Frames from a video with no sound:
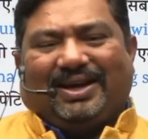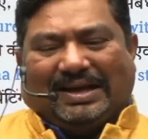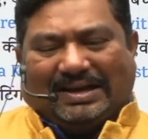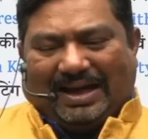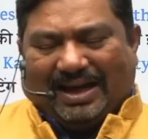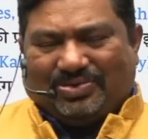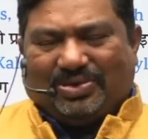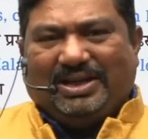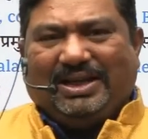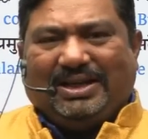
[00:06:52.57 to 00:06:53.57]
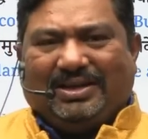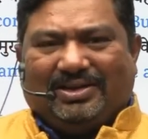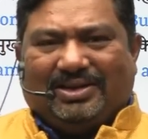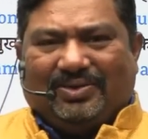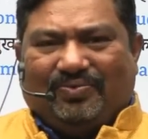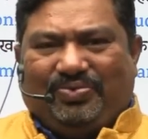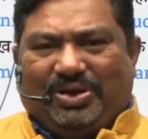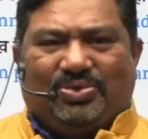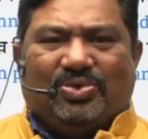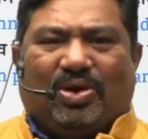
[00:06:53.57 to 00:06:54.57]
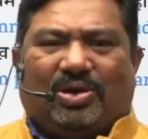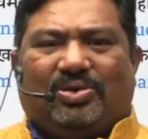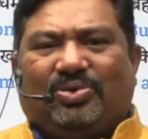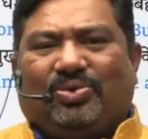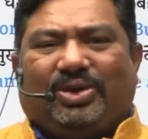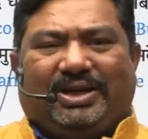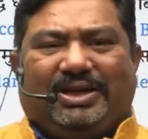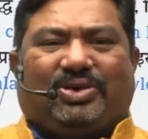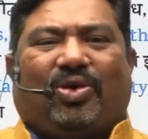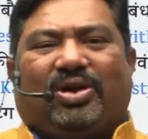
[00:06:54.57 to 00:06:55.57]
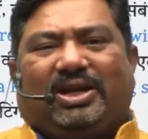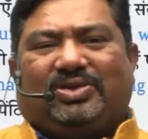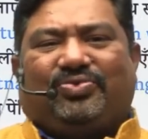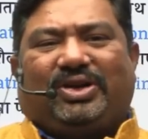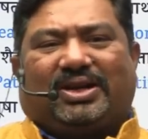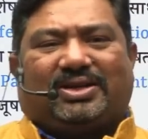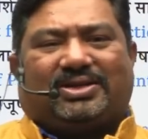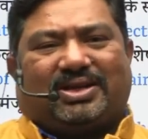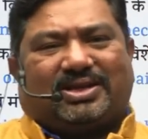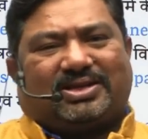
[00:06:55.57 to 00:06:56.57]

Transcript: Actually, we do not know any college where such